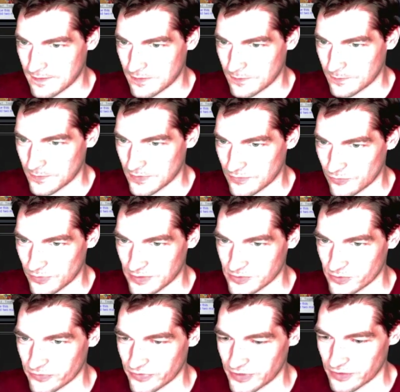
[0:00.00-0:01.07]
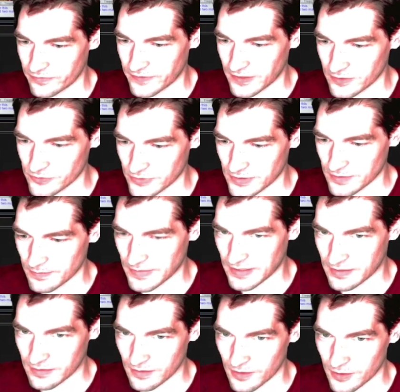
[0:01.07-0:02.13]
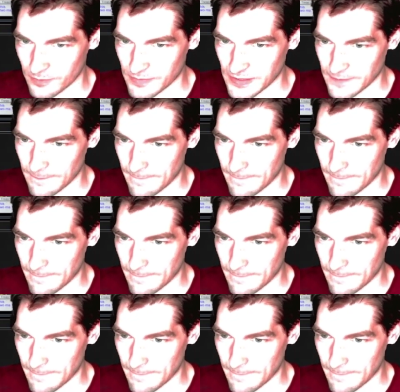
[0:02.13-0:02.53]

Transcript: We have Retrofitter Foundry to make an army.